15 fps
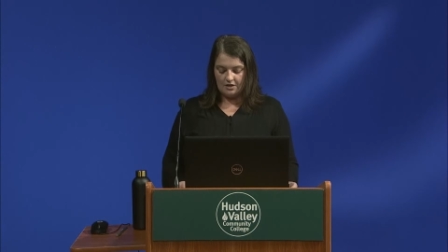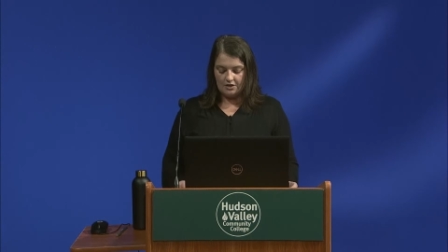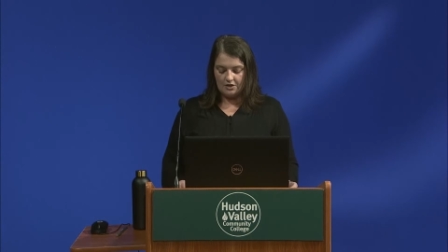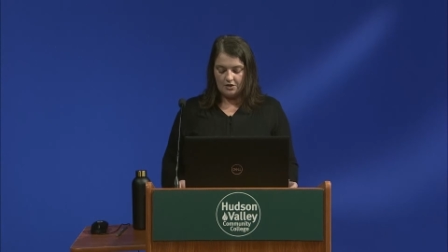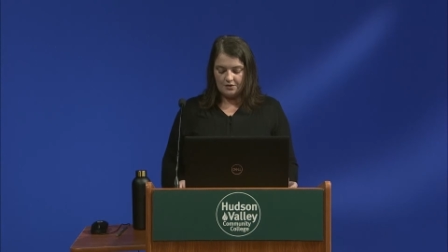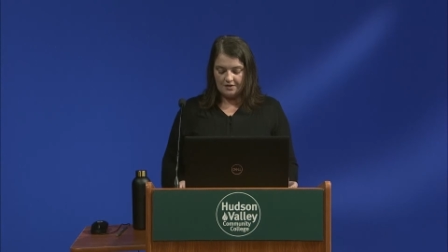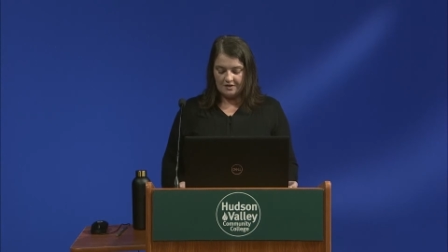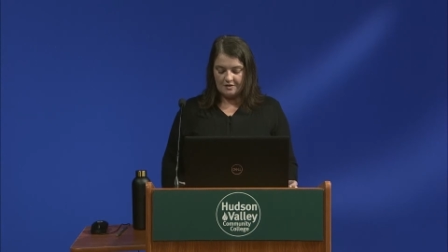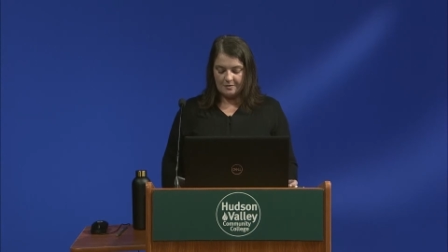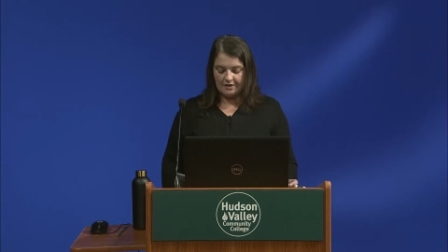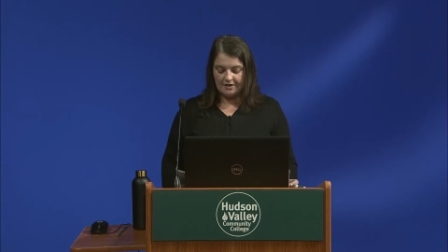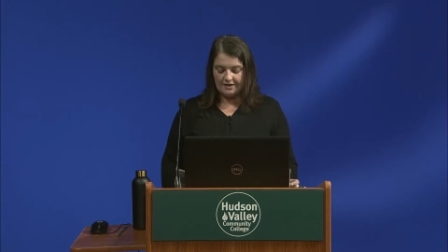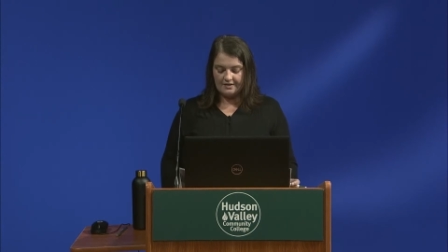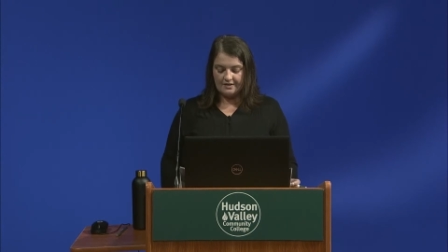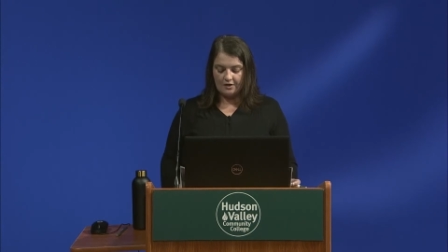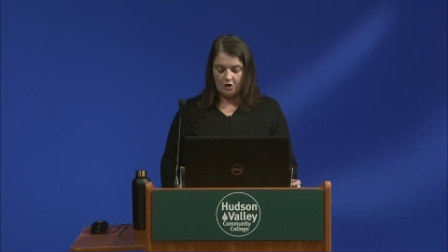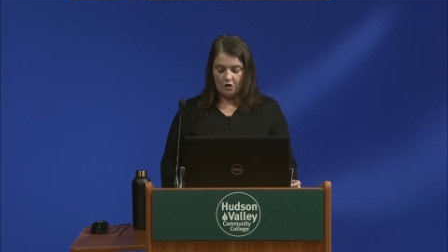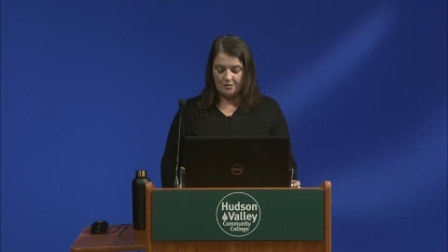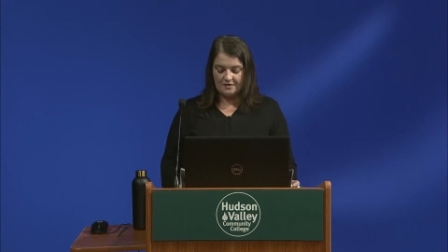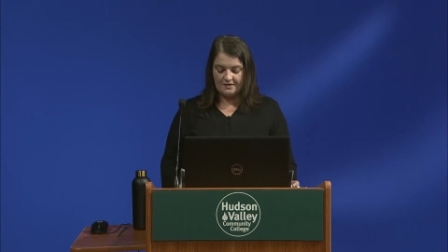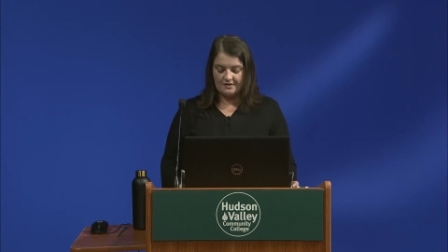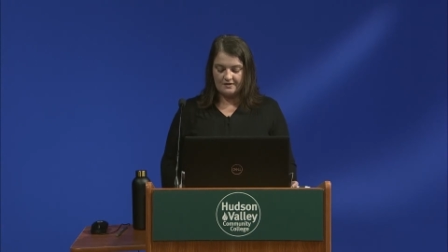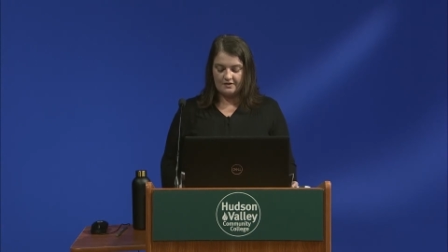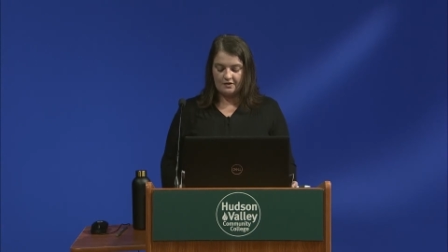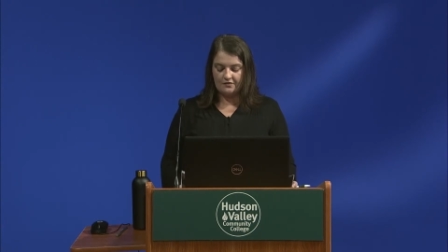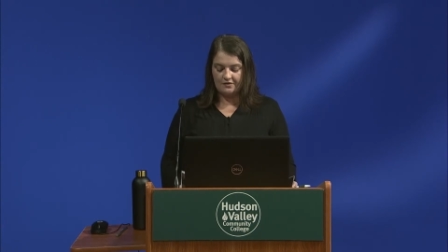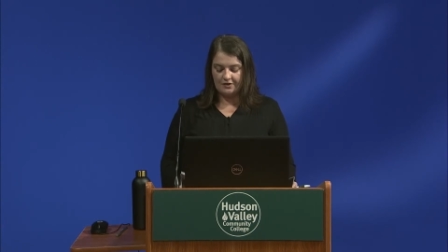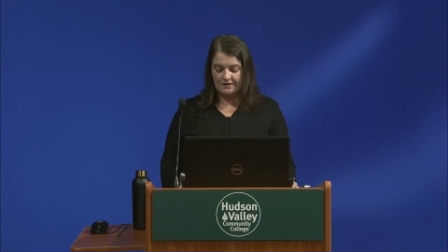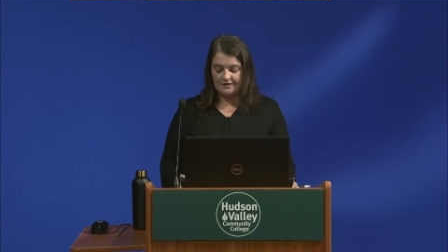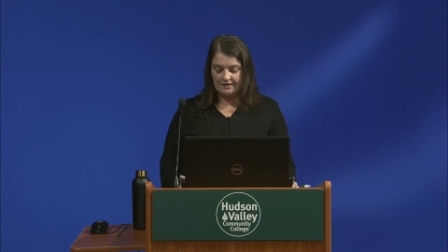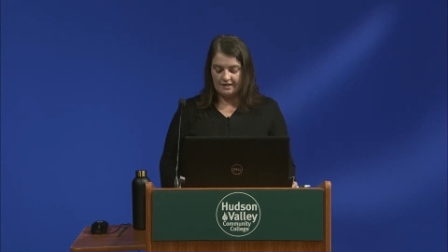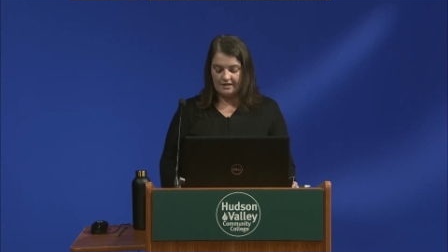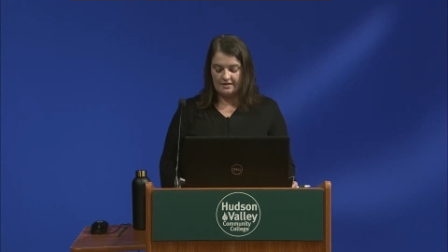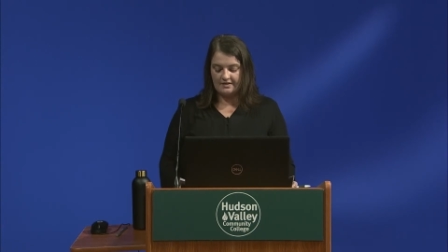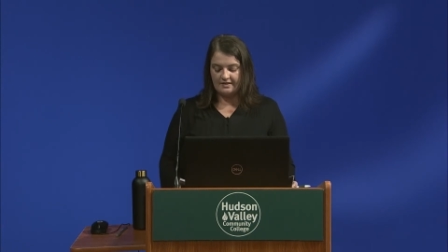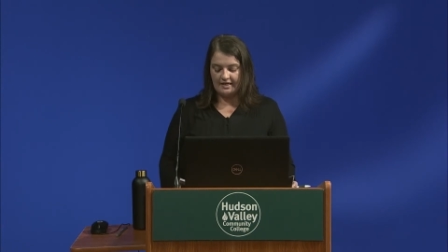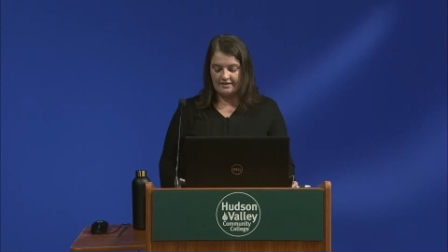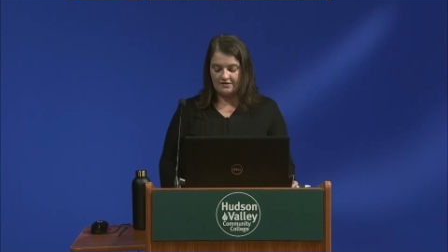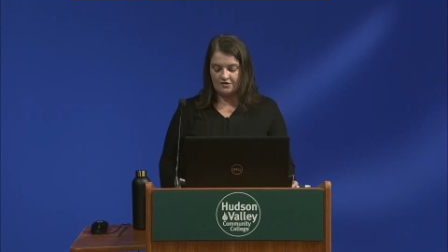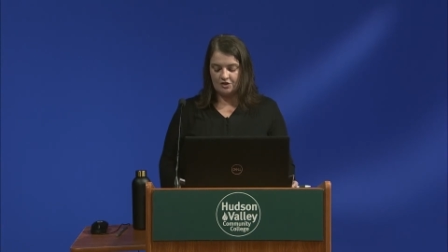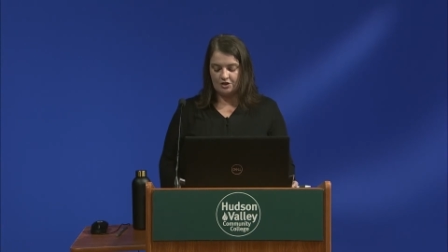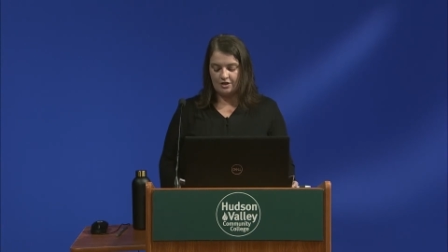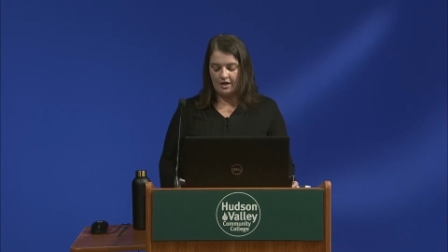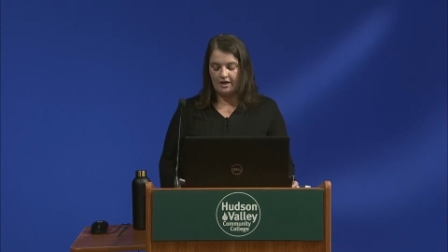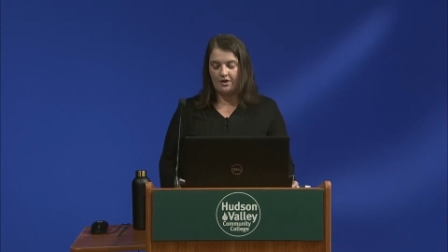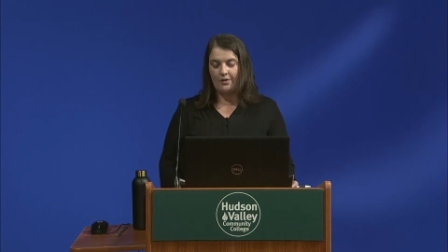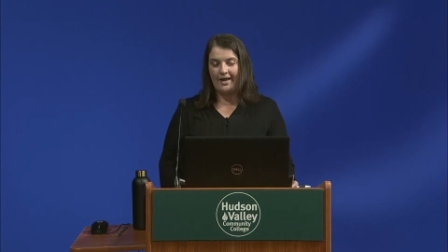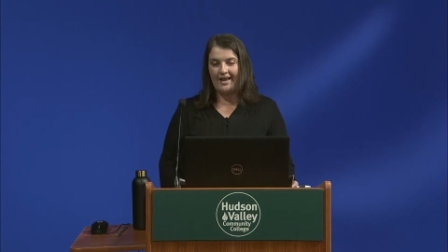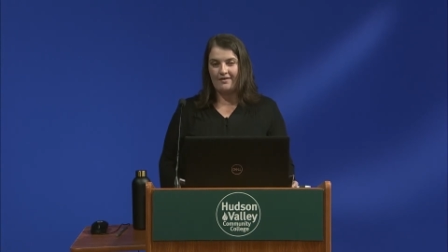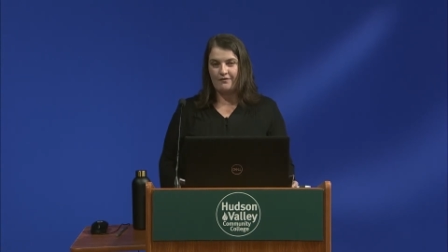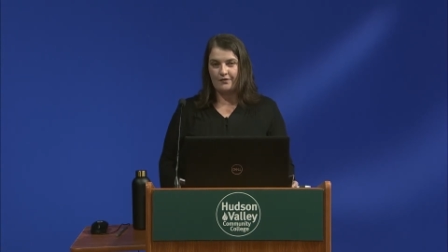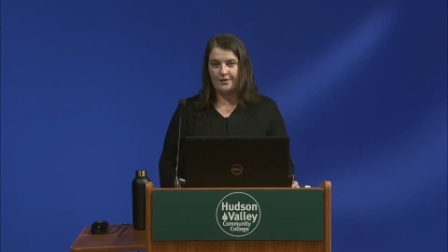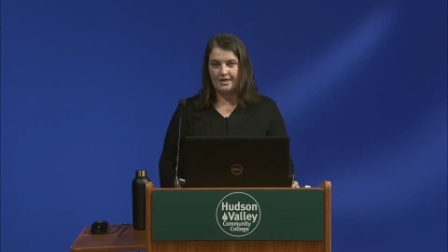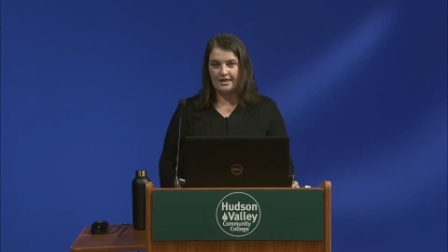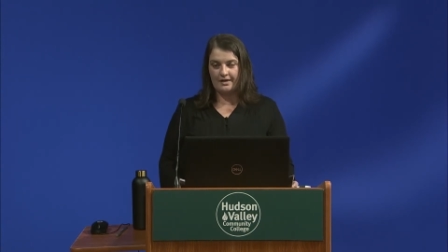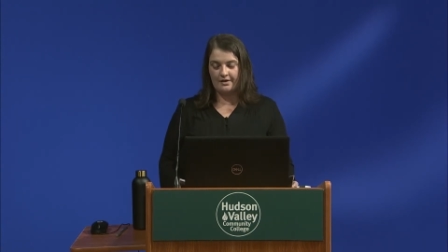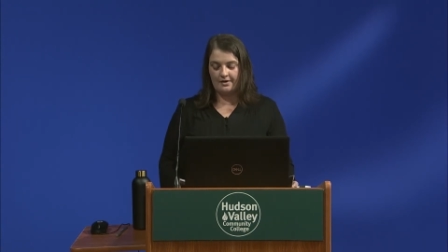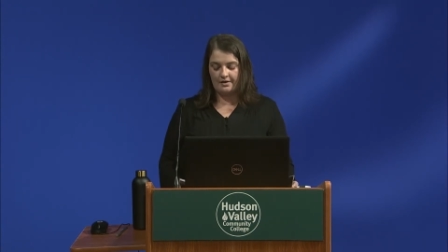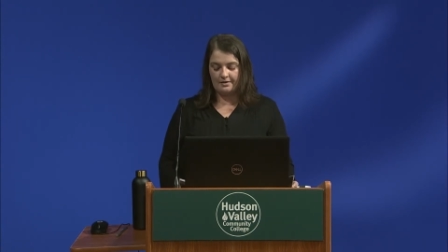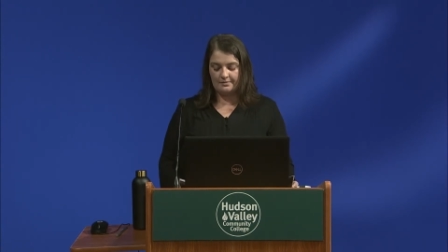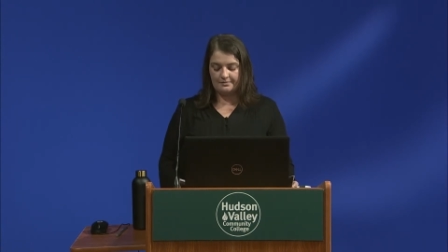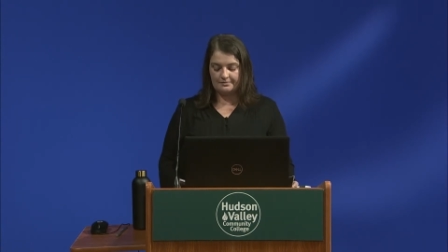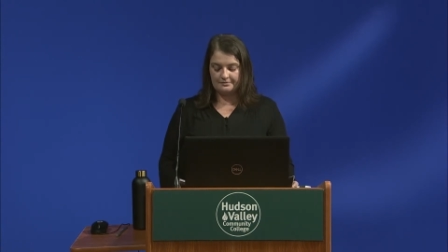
Youth experiencing homelessness could fill a city the size of Chicago every year.